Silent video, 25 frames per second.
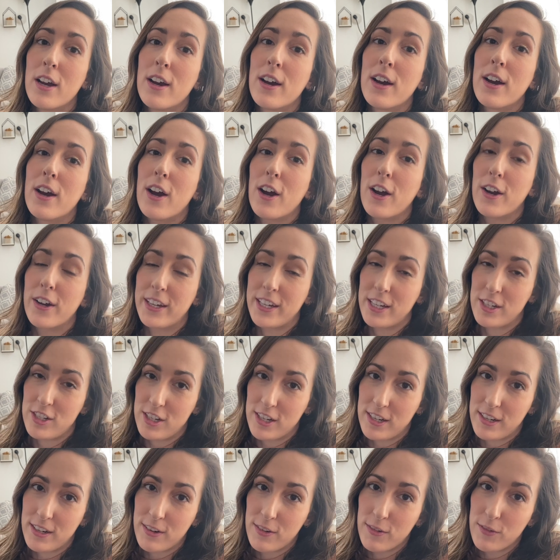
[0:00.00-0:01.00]
our
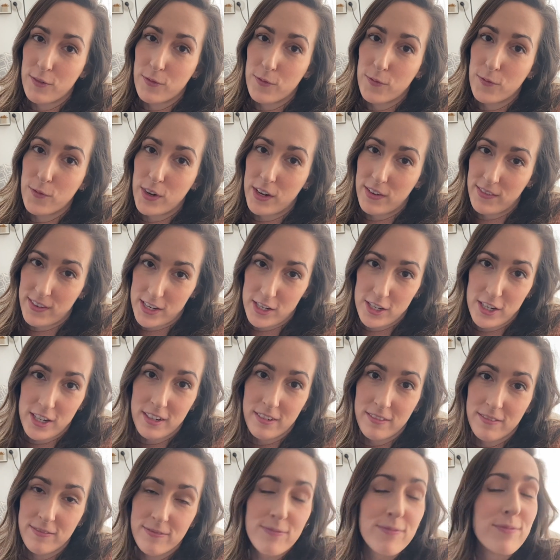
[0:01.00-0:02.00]
kitchen renovation.
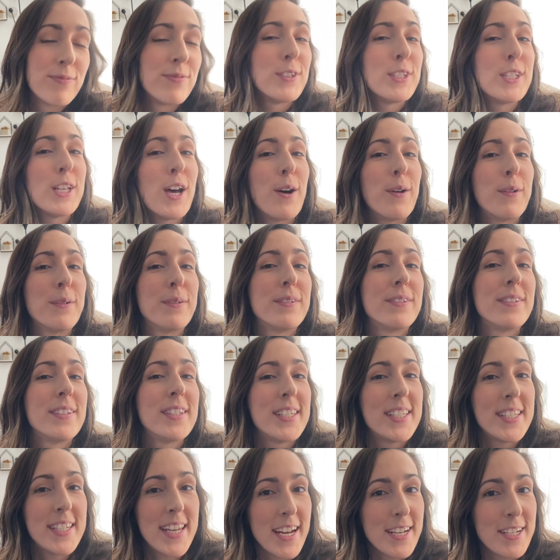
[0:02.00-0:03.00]
So
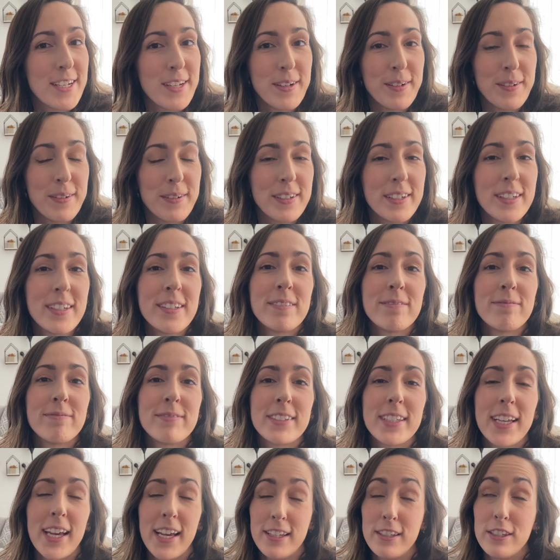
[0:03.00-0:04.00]
stay tuned
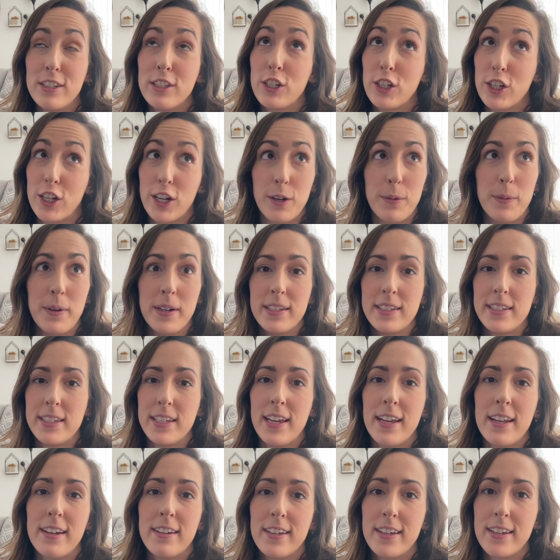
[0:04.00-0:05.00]
because you're going to want to see
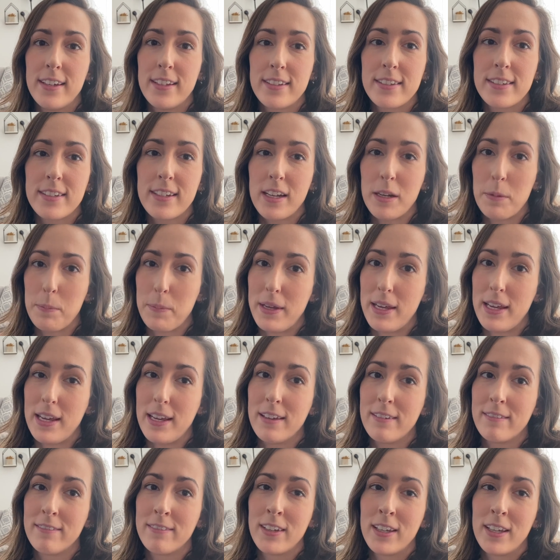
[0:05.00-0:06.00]
it. It's going to be
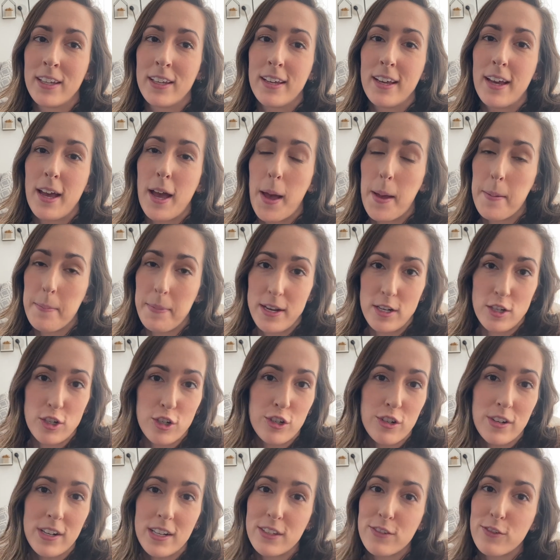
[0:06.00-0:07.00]
a major
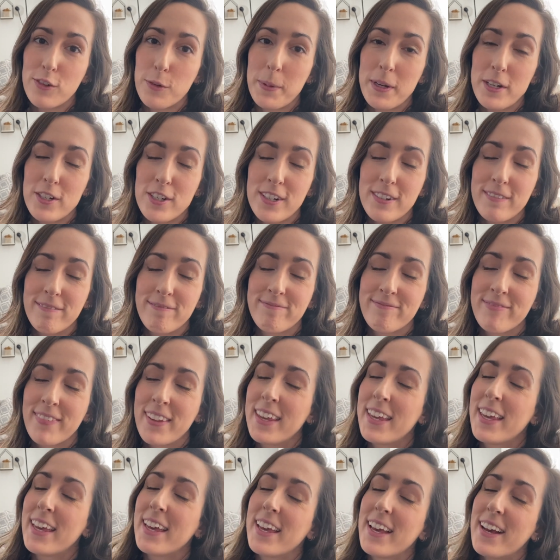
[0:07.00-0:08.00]
transformation.
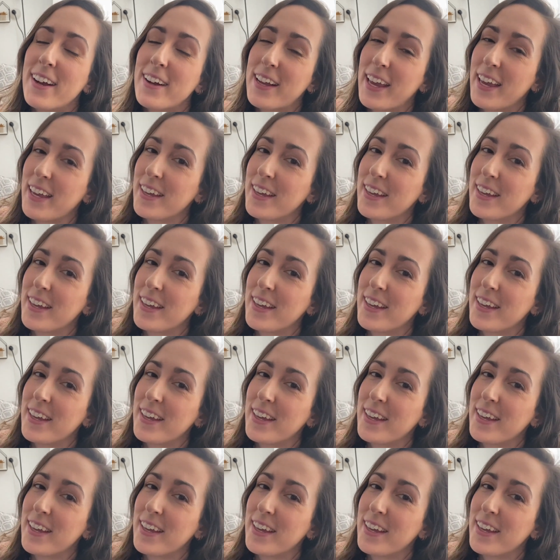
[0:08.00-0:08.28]
Okay,